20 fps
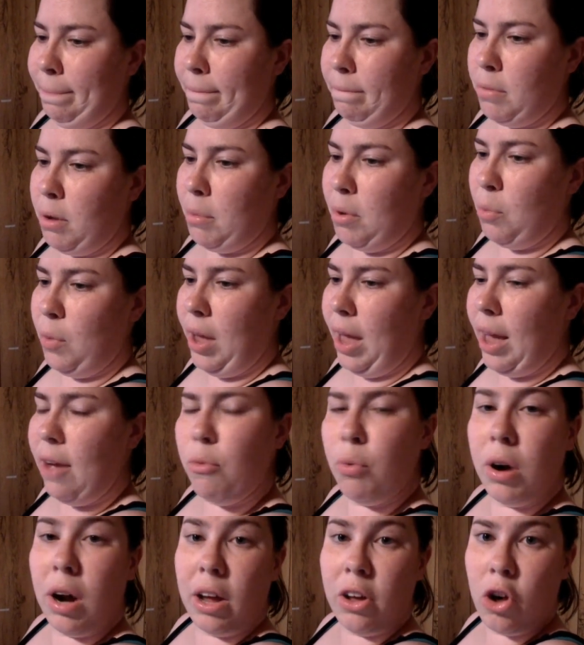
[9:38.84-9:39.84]
I mean, we have
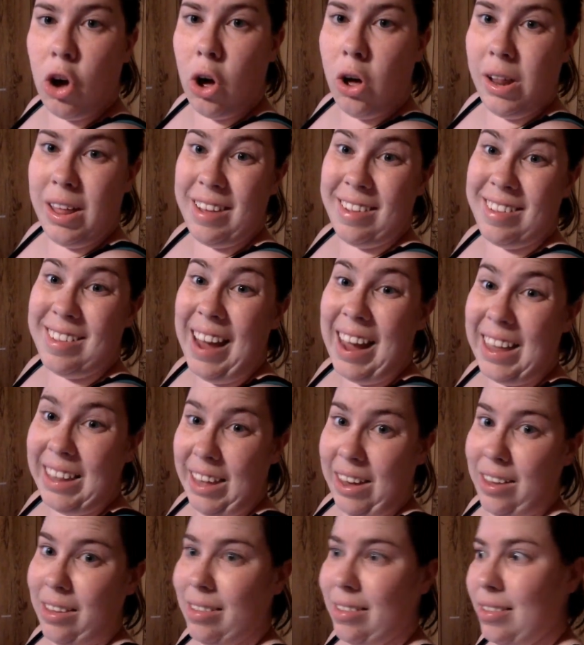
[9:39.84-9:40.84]
what I call his
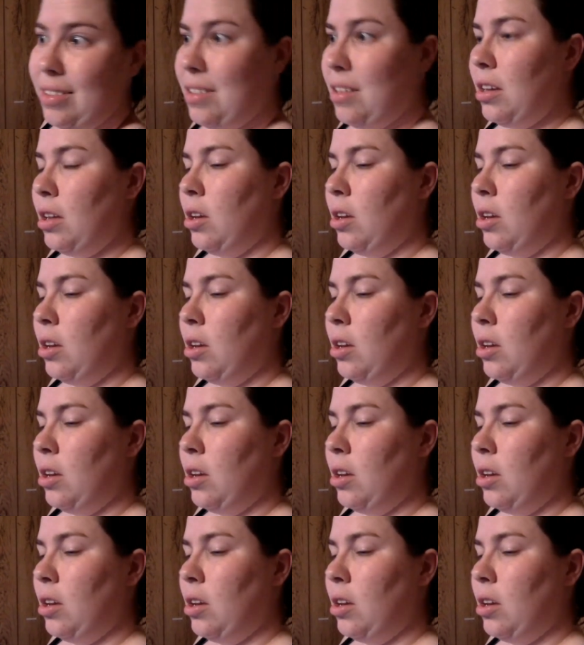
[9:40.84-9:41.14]
dailies.